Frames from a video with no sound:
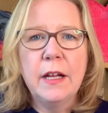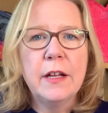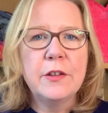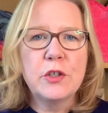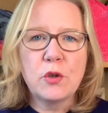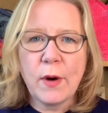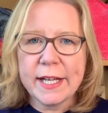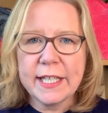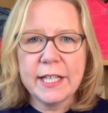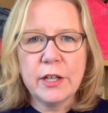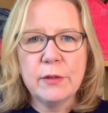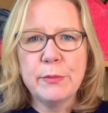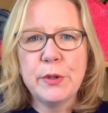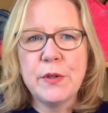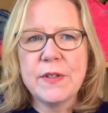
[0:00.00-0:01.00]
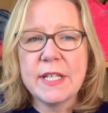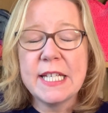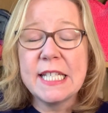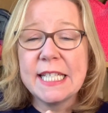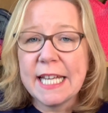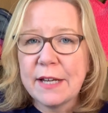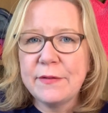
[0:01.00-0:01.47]
Tracking our moods is
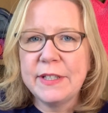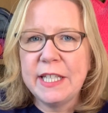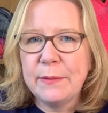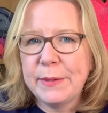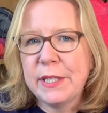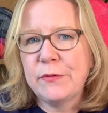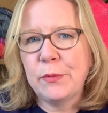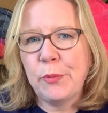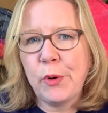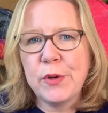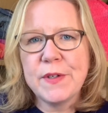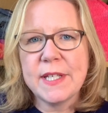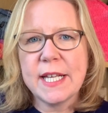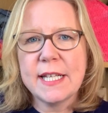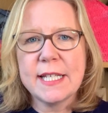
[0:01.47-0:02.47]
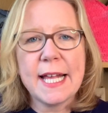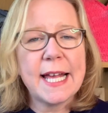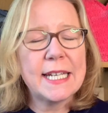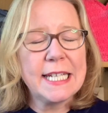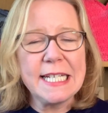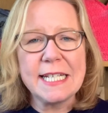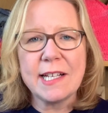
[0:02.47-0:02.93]
definitely a bit of a process,
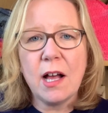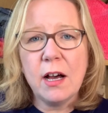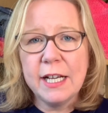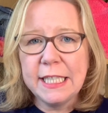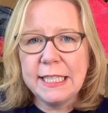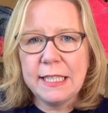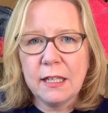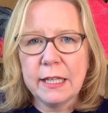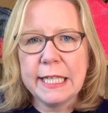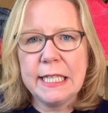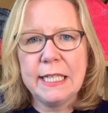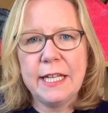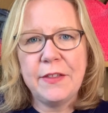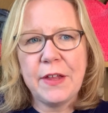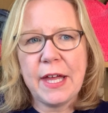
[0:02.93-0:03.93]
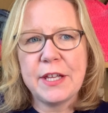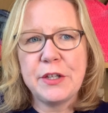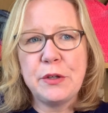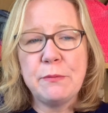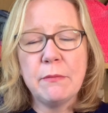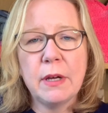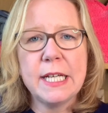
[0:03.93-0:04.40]
and it's highly likely that
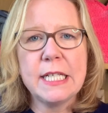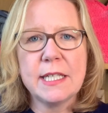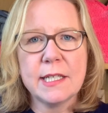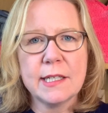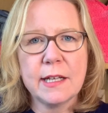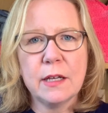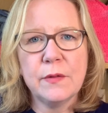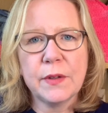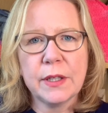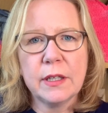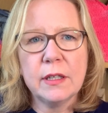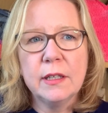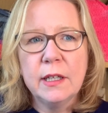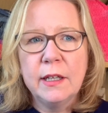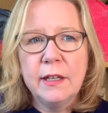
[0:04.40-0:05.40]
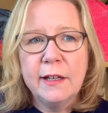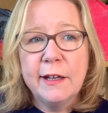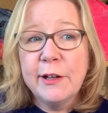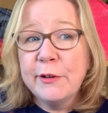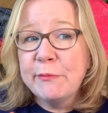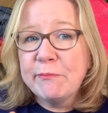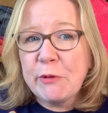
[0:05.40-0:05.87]
you might discover
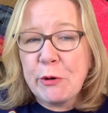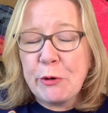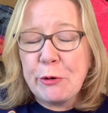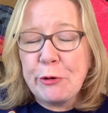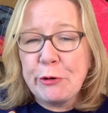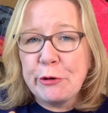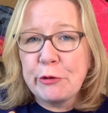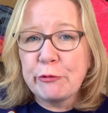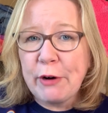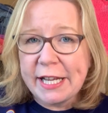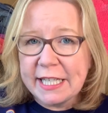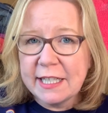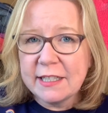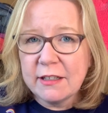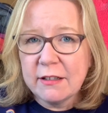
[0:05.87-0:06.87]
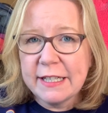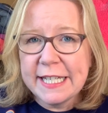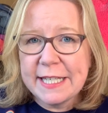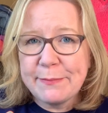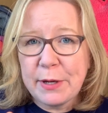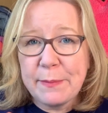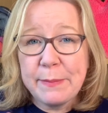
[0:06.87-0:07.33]
or
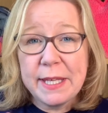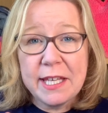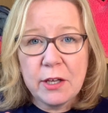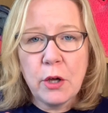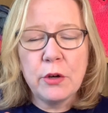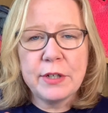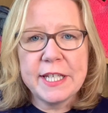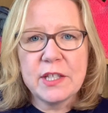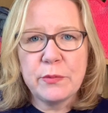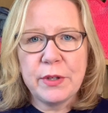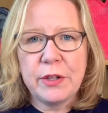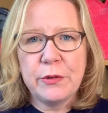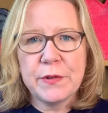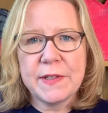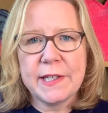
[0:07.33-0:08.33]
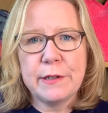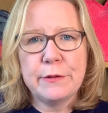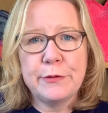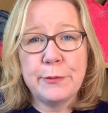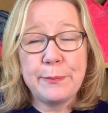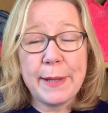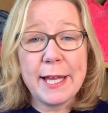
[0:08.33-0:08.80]
recognize by being honest with yourself
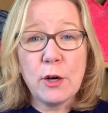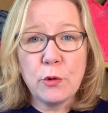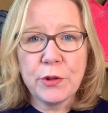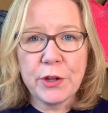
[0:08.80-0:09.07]
about